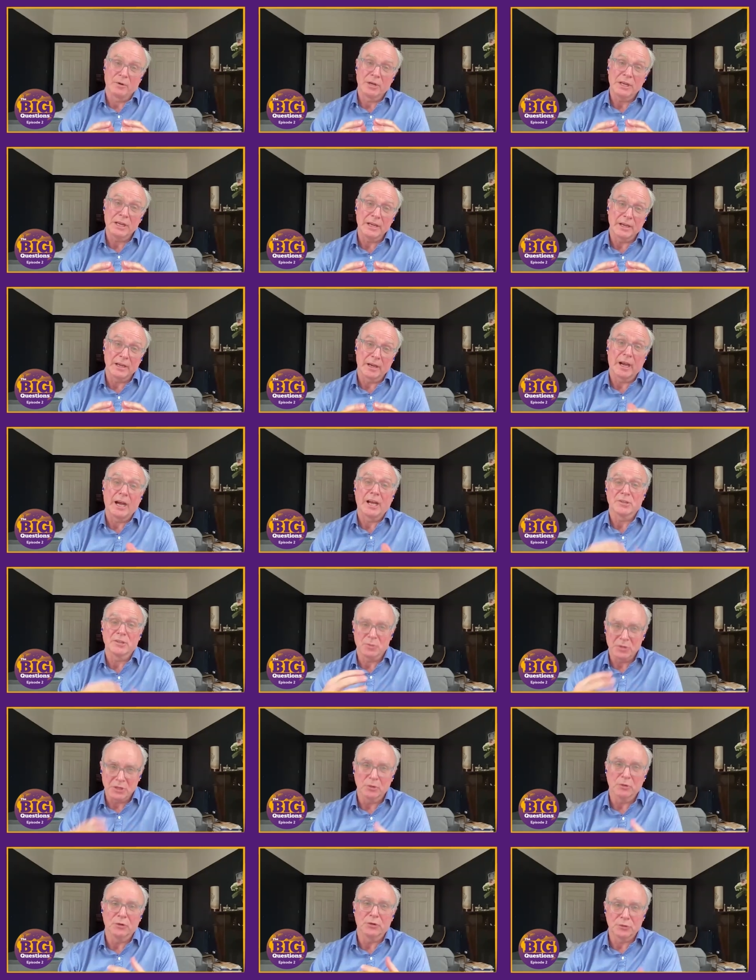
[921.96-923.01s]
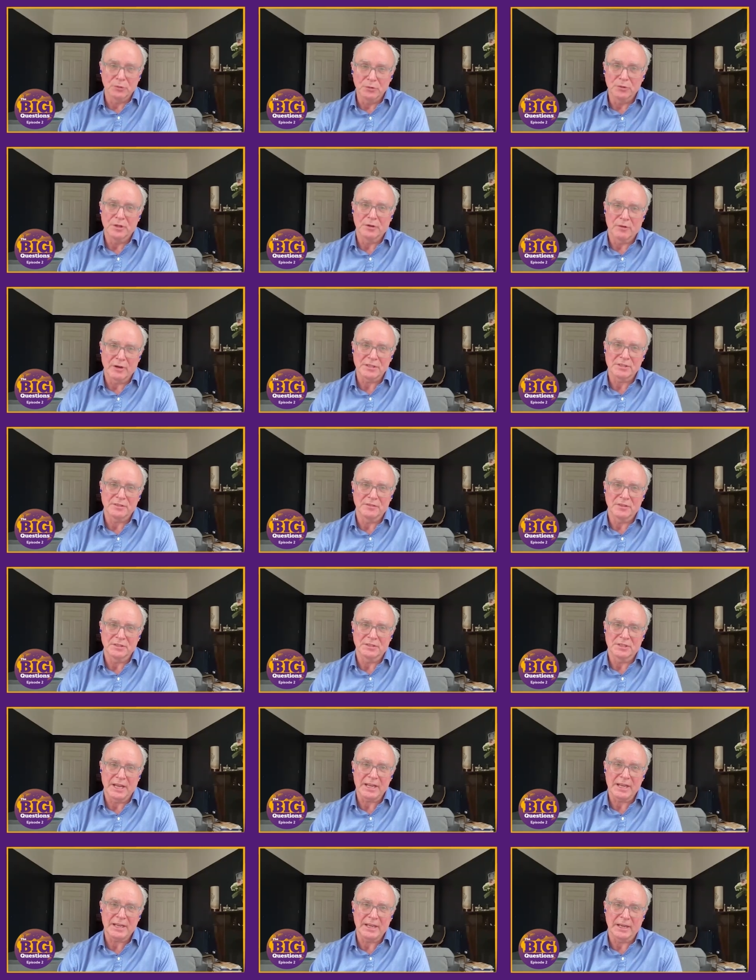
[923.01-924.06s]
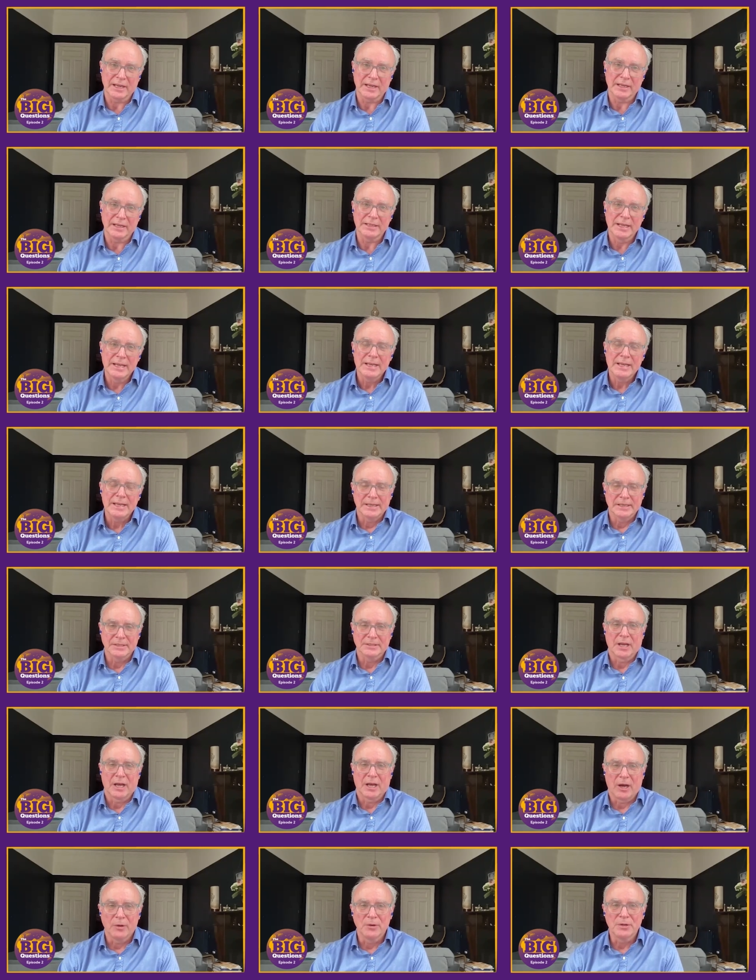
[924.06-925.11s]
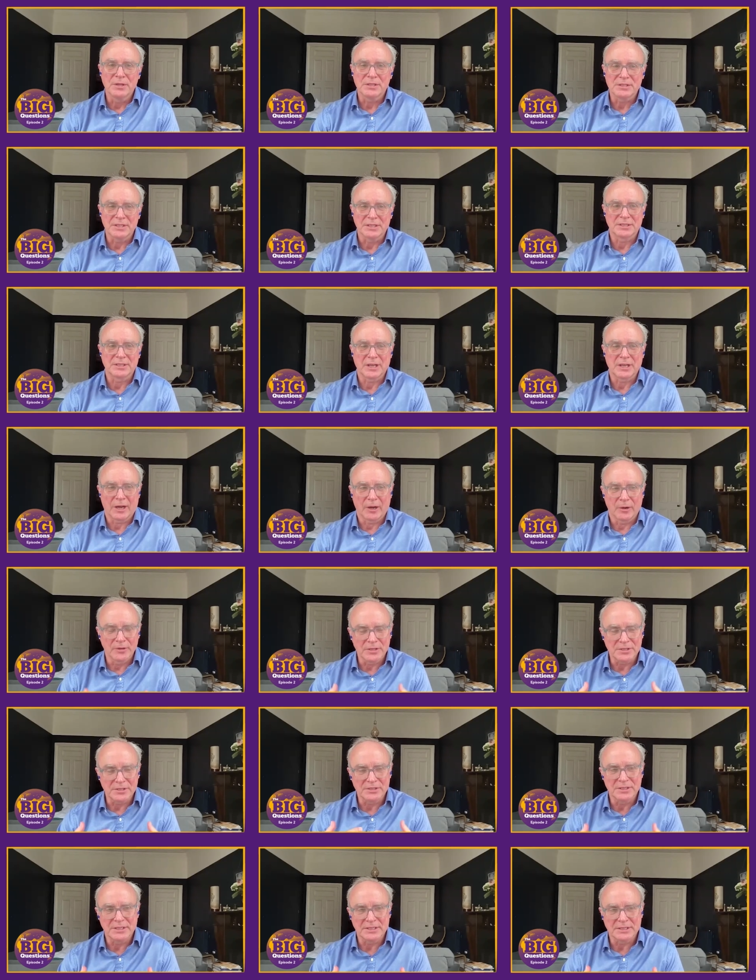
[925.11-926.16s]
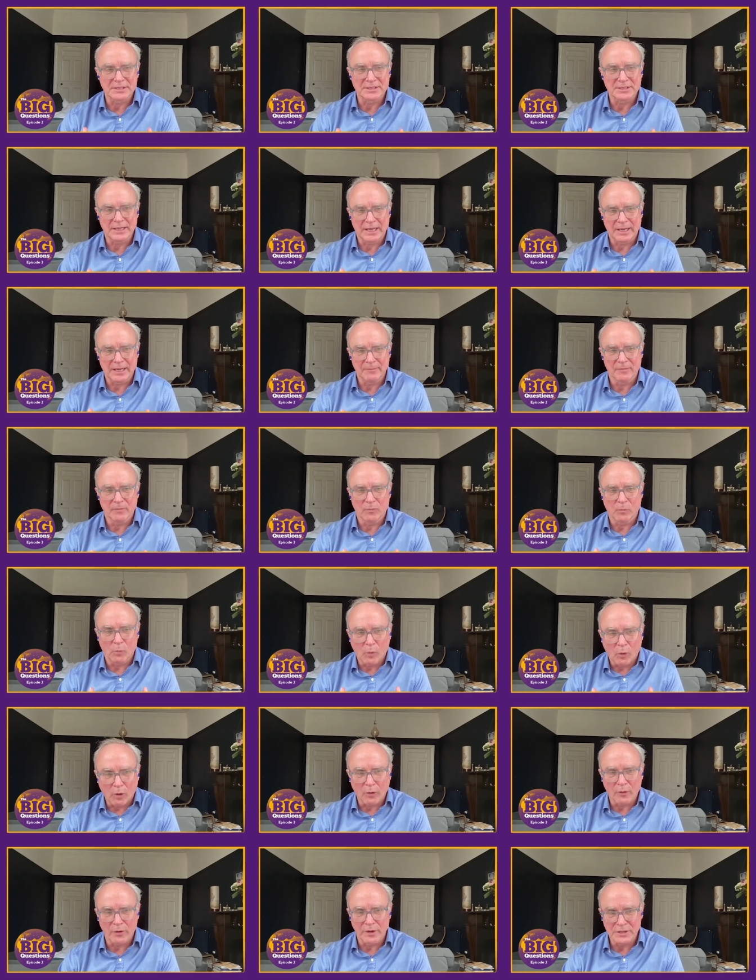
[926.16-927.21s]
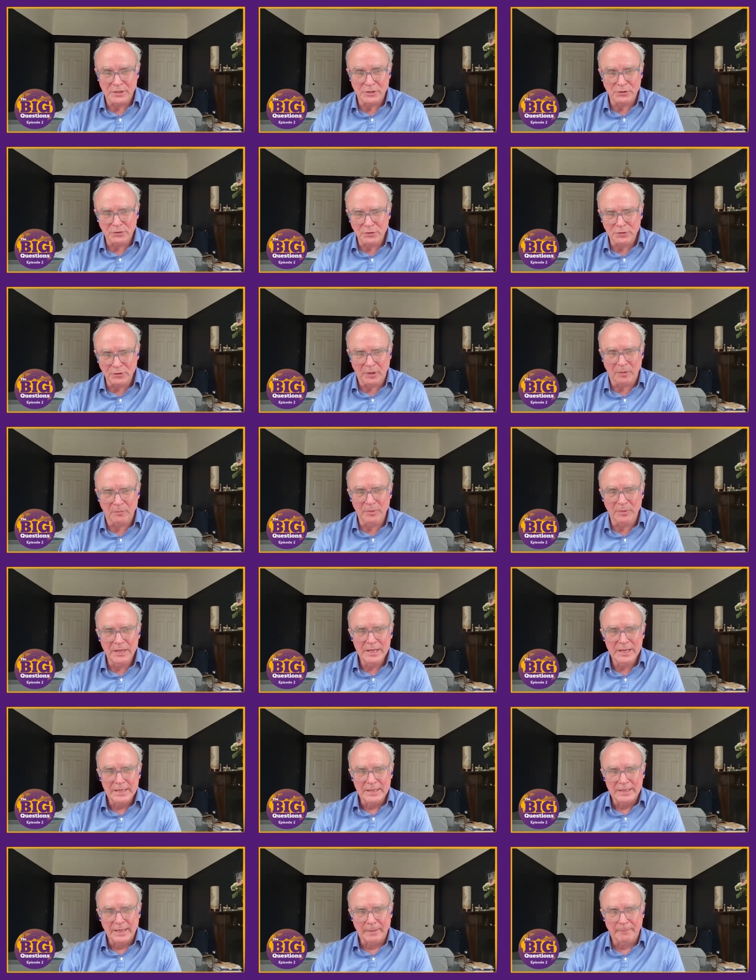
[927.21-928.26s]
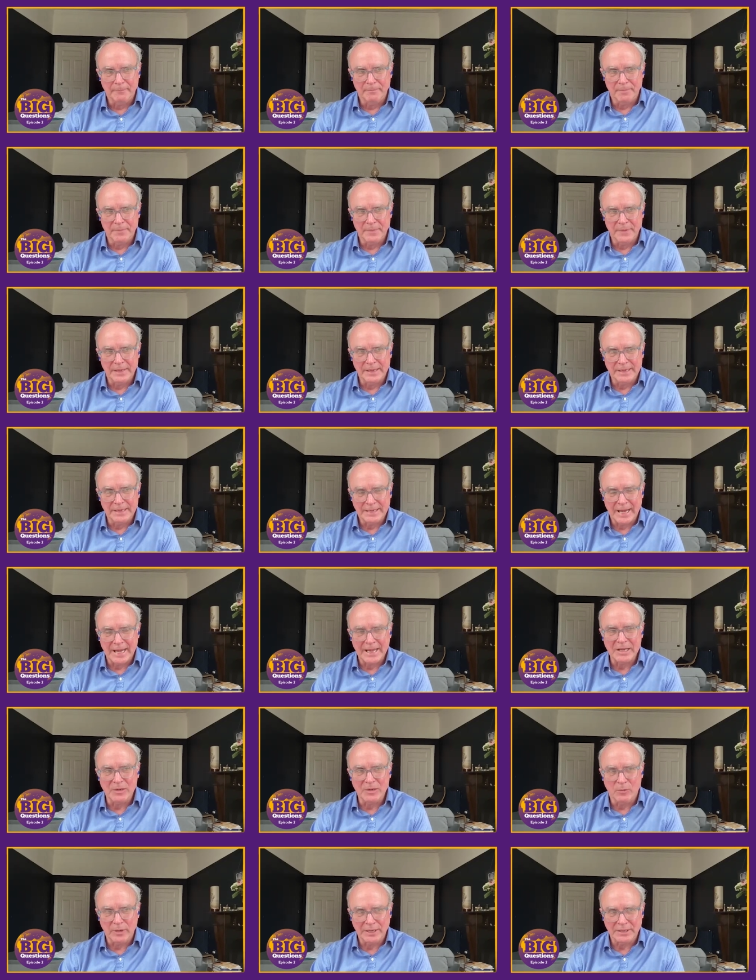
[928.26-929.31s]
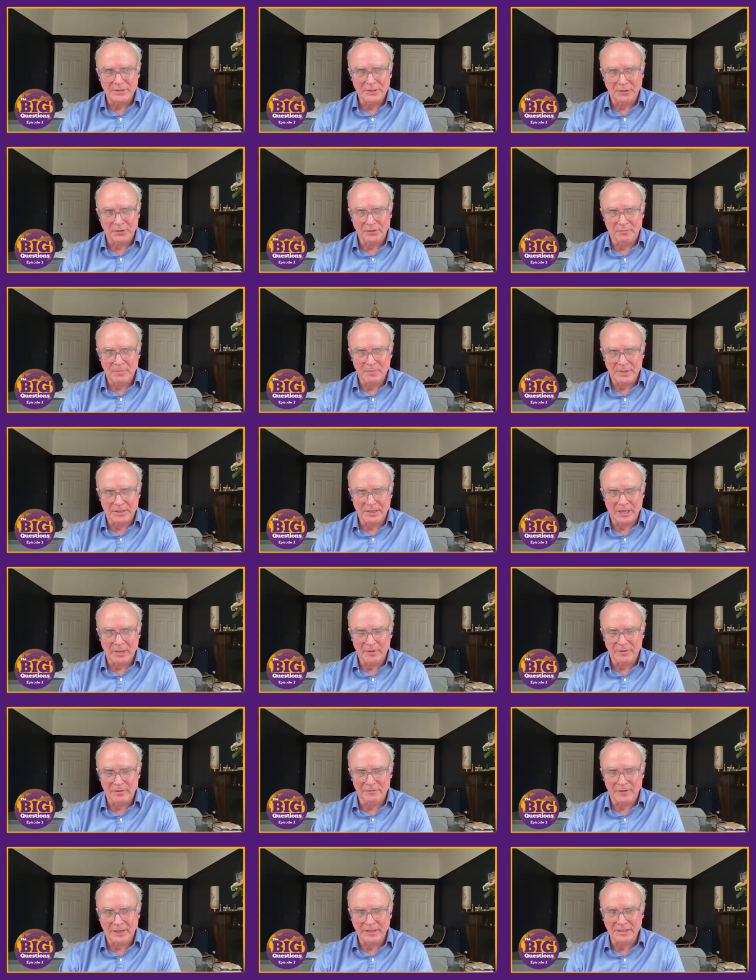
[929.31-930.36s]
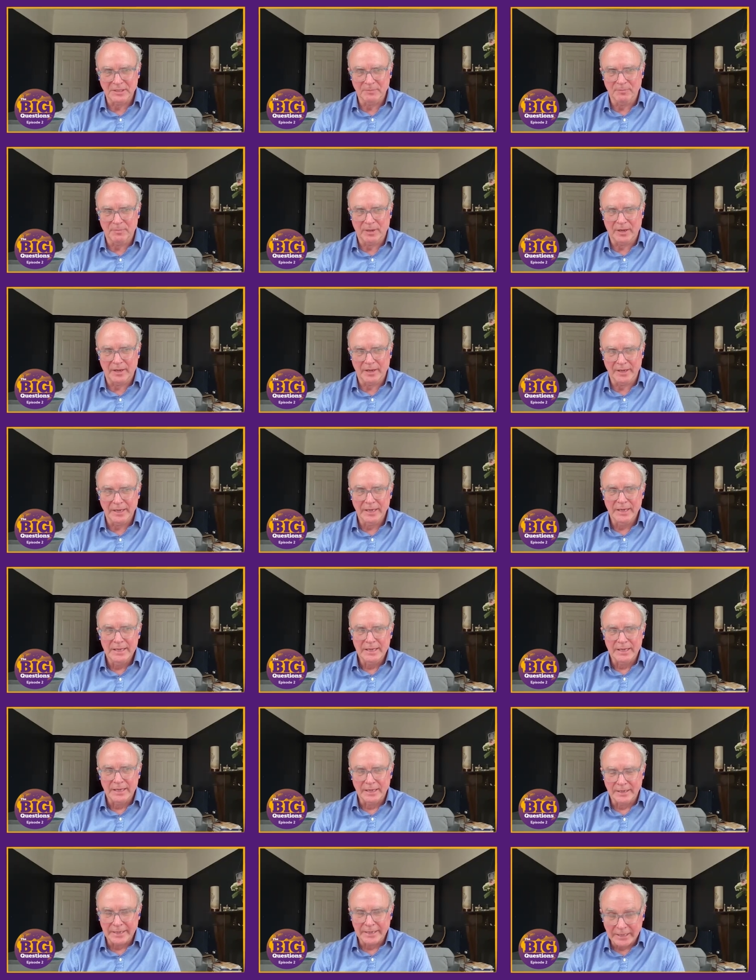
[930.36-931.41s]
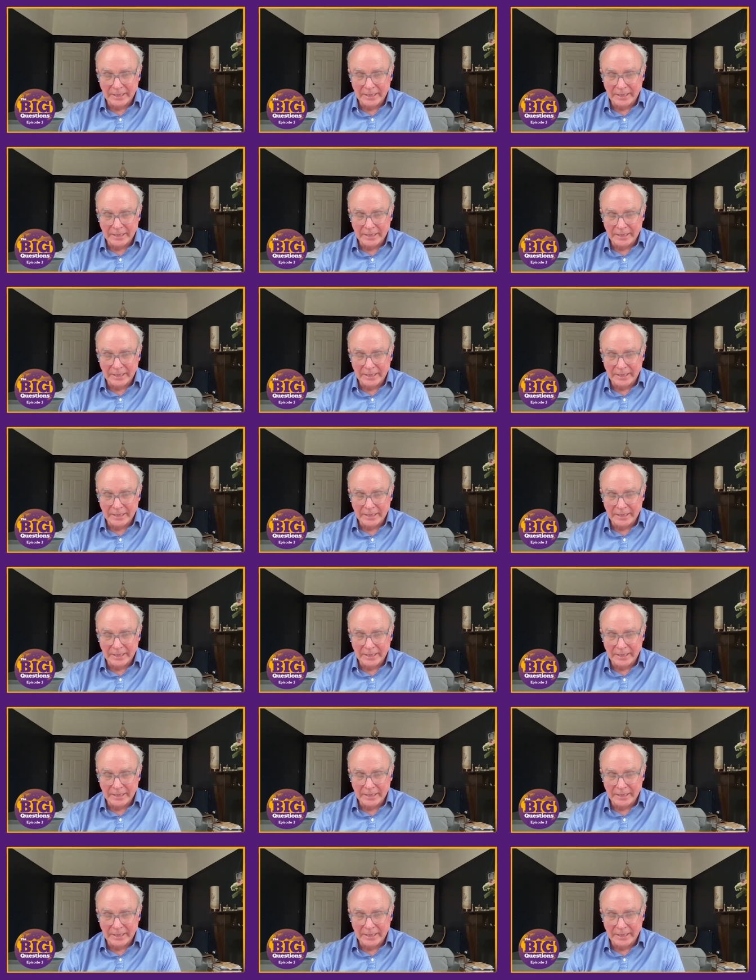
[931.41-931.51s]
scenario here, as we go through the rest of this decade, is how does this how does this um, war in Europe um, in any way sort of become affected by